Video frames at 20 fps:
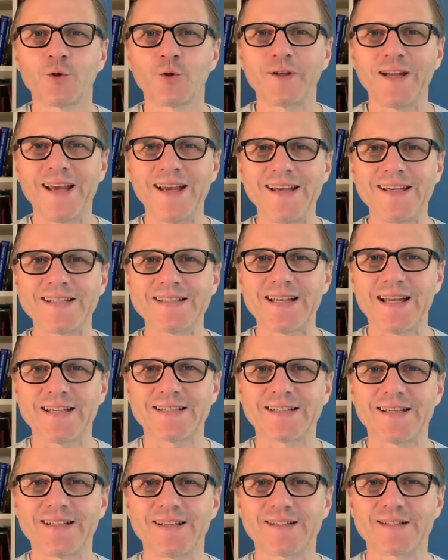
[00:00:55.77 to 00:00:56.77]
Today's
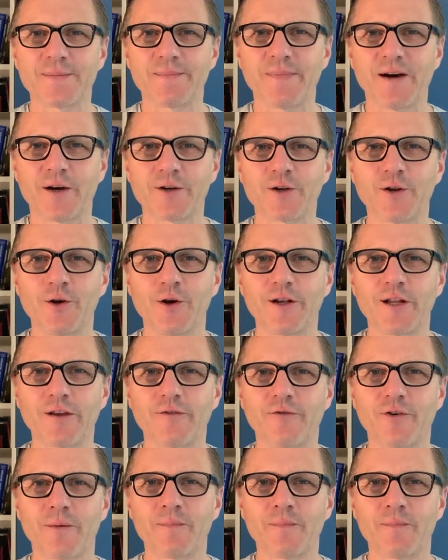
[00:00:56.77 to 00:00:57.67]
lesson is about learning from